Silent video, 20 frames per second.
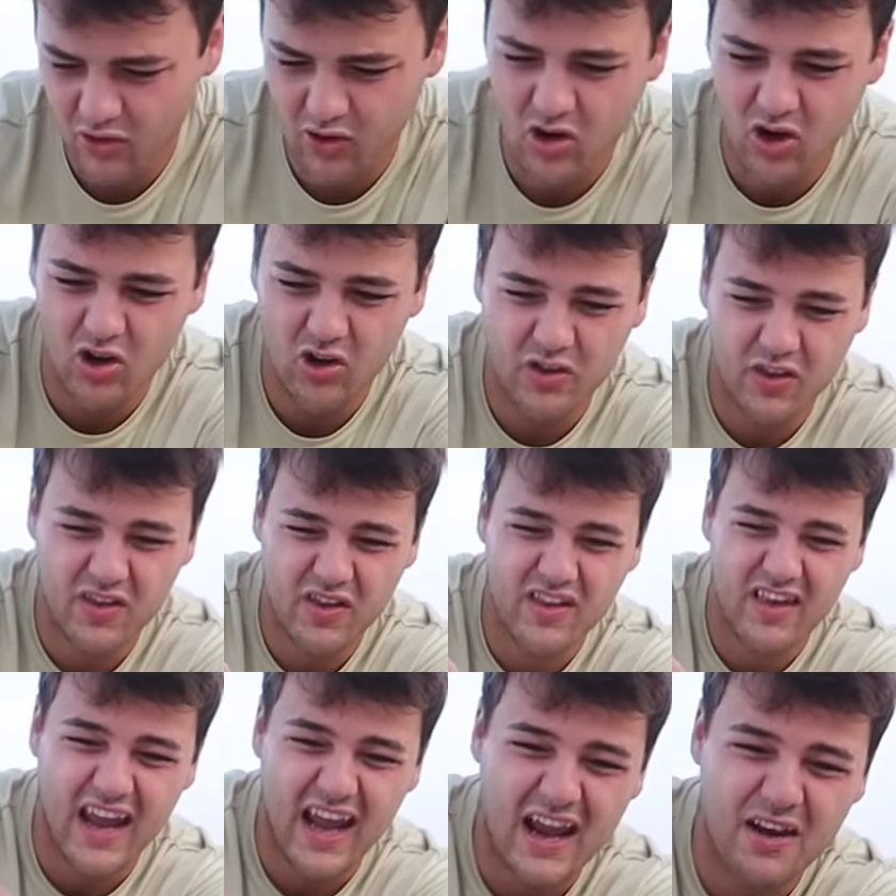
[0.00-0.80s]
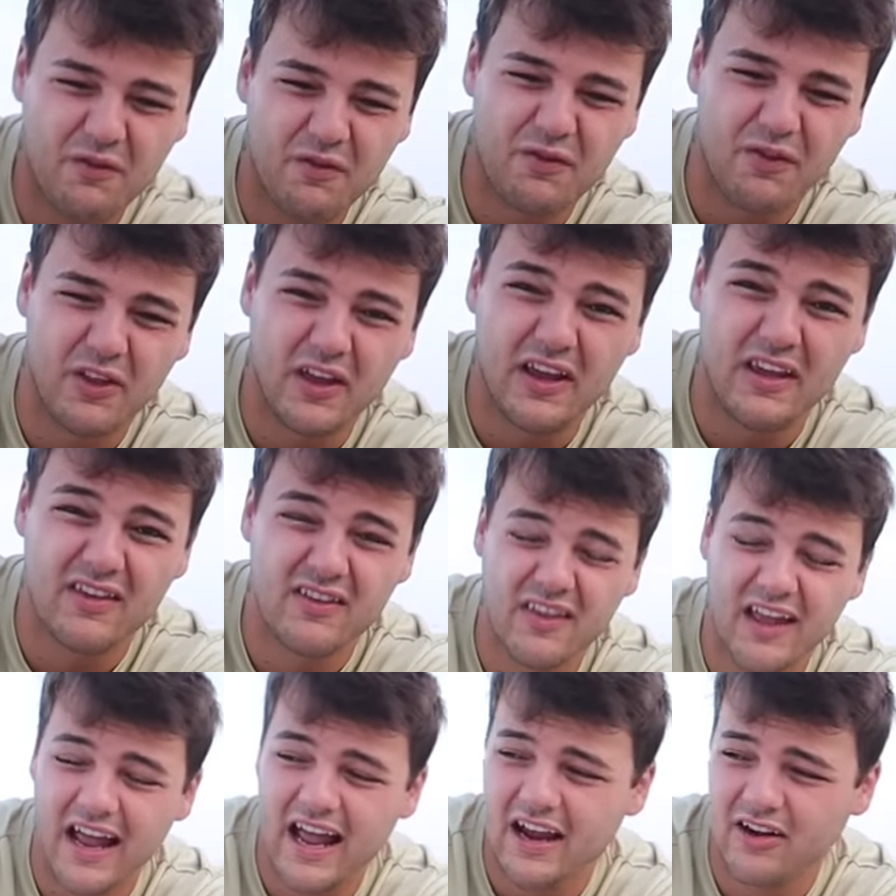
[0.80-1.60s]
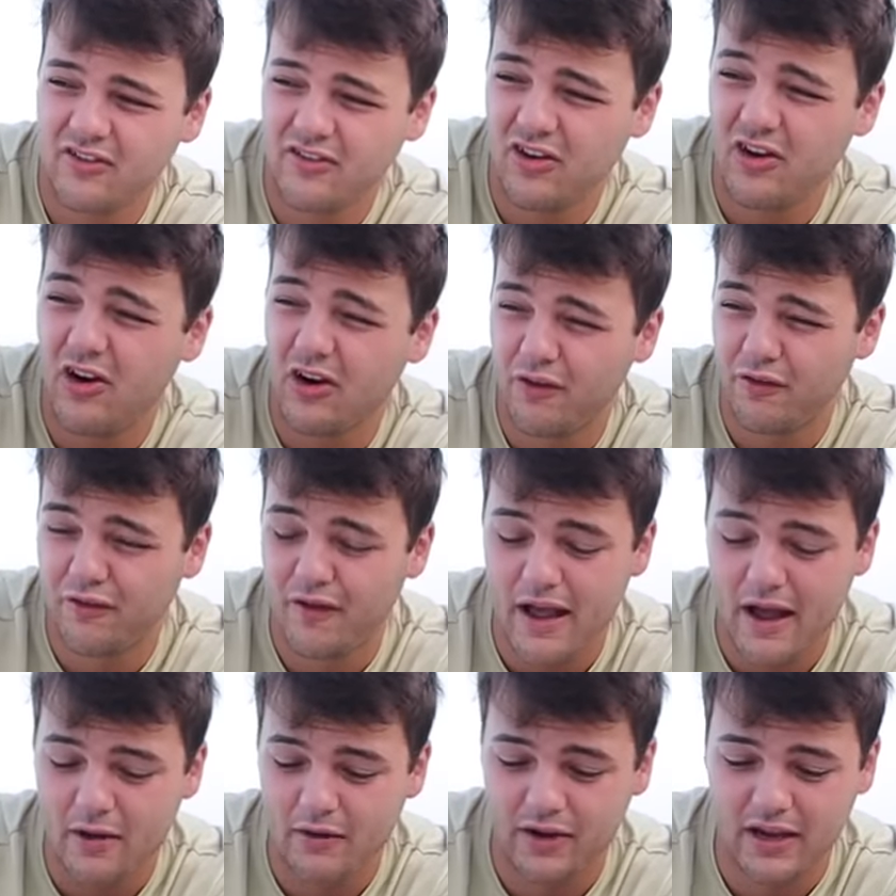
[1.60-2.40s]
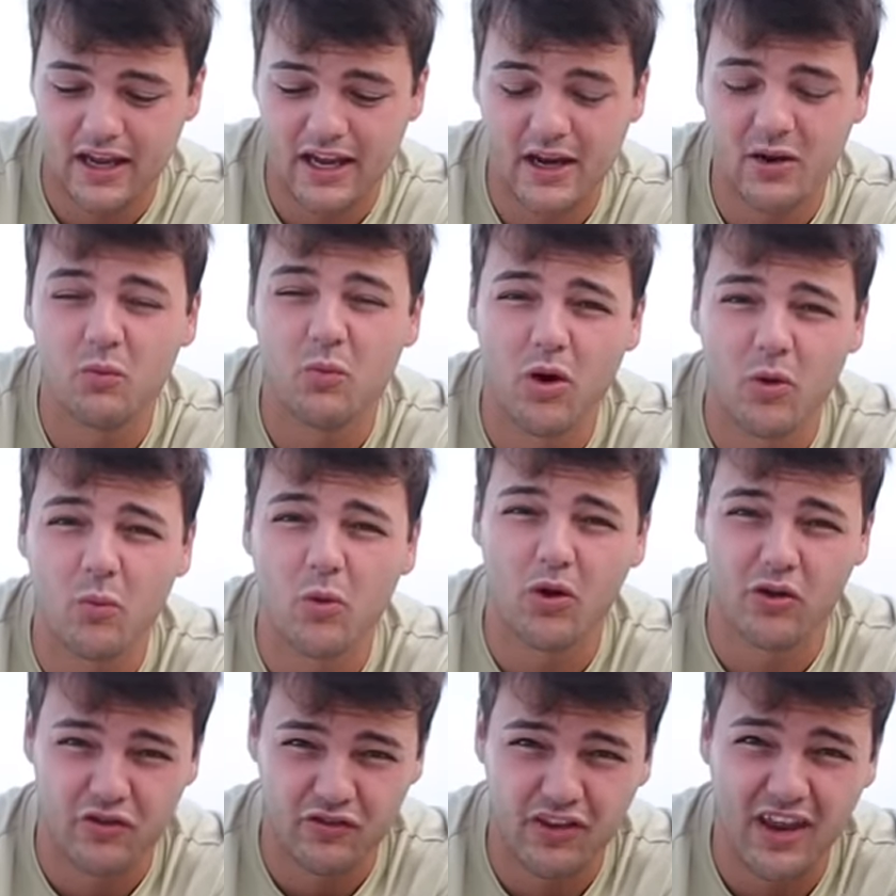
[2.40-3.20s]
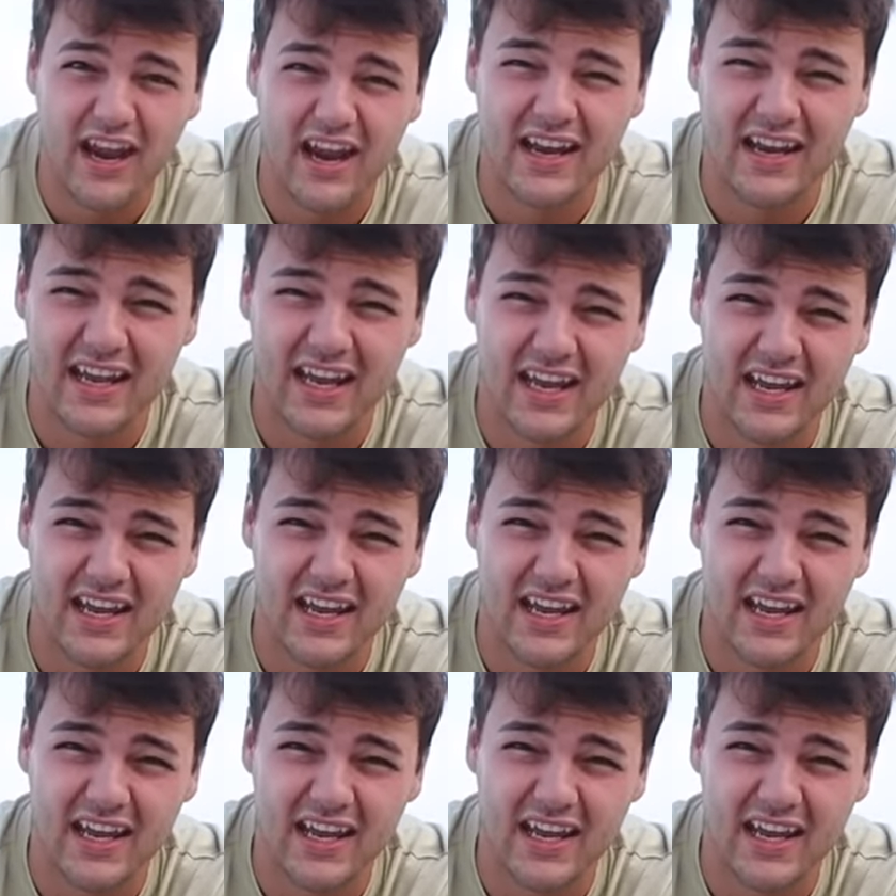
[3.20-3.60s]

are called sand fleas. They actually are found in what we're standing